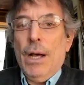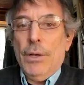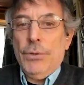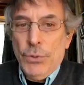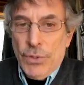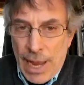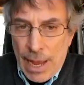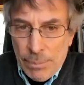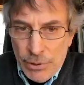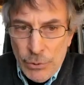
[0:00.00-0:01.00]
Susan
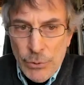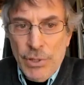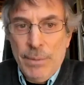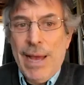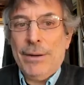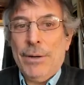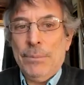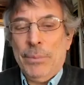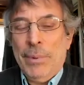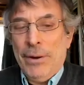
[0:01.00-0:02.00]
Kaplan, who's in the background
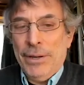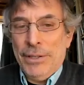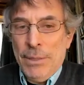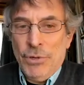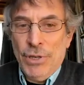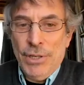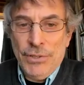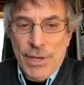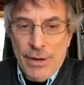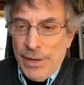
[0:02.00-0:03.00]
preparing tip
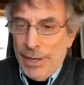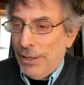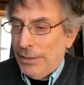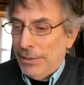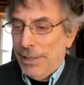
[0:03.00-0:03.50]
sheets, Ariel,